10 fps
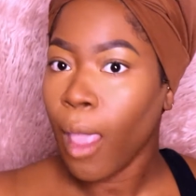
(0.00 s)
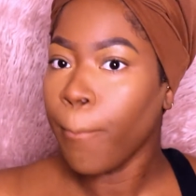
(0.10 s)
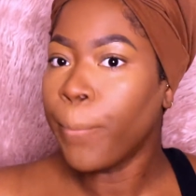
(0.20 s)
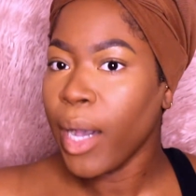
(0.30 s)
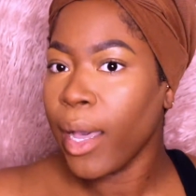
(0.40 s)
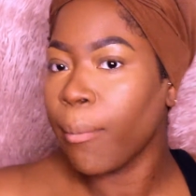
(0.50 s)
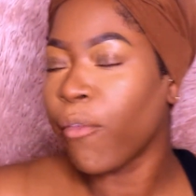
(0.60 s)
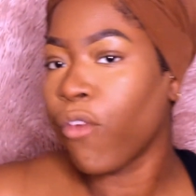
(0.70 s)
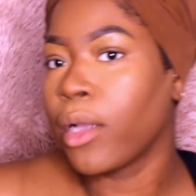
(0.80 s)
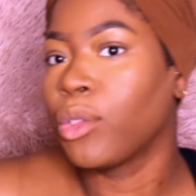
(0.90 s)
But
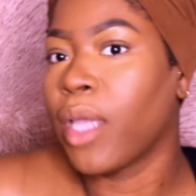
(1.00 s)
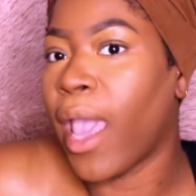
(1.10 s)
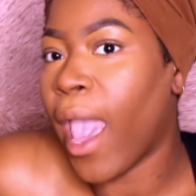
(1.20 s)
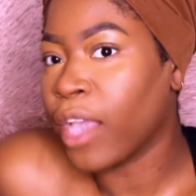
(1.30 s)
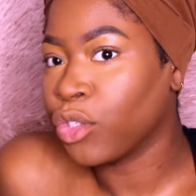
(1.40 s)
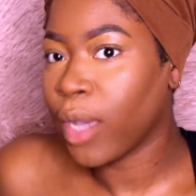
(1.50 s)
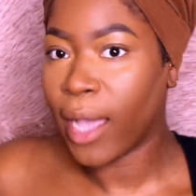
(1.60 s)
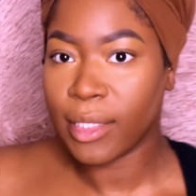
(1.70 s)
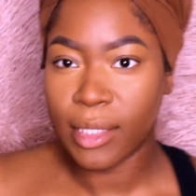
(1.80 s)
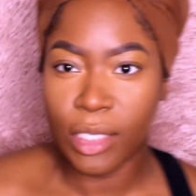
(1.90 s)
before I do that, as you
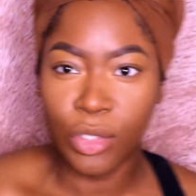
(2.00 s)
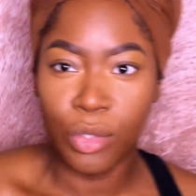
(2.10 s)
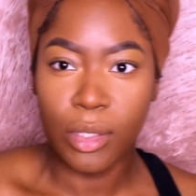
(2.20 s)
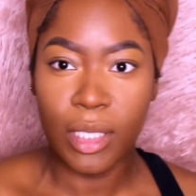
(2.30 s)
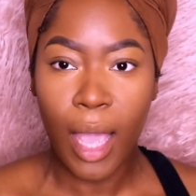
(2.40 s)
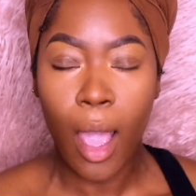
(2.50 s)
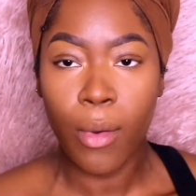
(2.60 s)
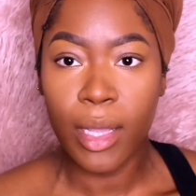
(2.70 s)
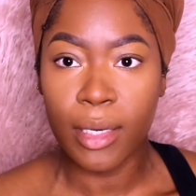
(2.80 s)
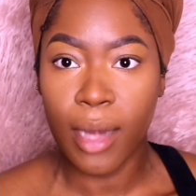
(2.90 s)
guys can see, do you see
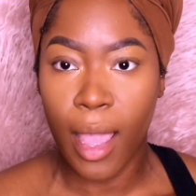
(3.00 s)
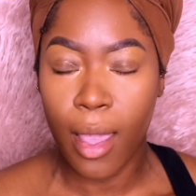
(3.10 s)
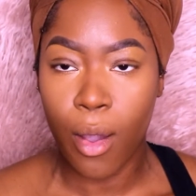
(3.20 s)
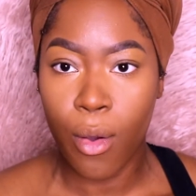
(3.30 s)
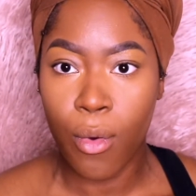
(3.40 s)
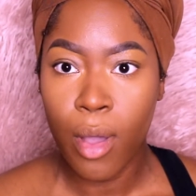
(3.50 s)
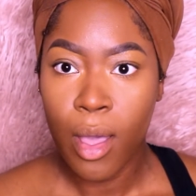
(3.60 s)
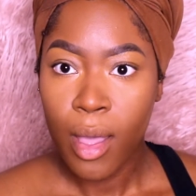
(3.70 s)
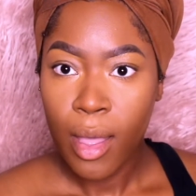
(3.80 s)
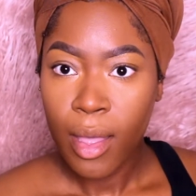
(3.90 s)
how
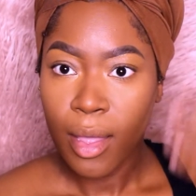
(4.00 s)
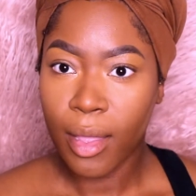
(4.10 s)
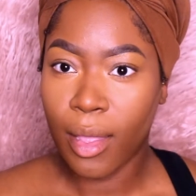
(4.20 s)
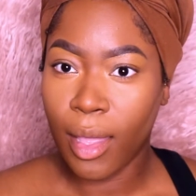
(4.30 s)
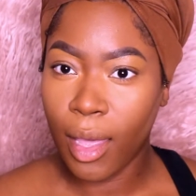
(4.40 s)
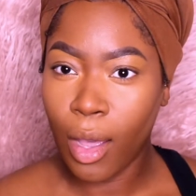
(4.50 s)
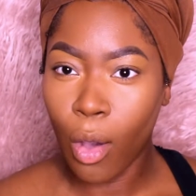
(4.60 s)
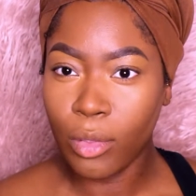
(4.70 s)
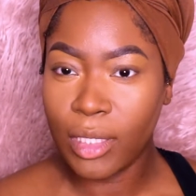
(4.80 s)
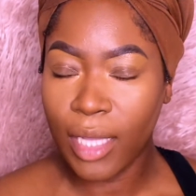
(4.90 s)
it
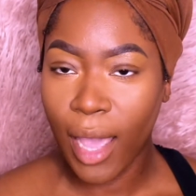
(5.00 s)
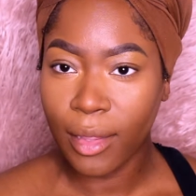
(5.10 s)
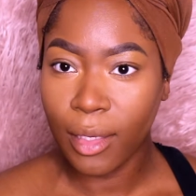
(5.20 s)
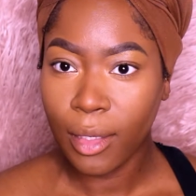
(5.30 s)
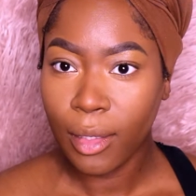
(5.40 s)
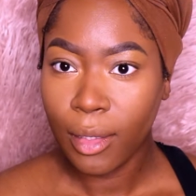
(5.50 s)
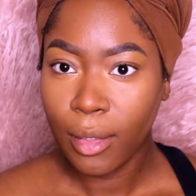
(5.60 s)
goes together?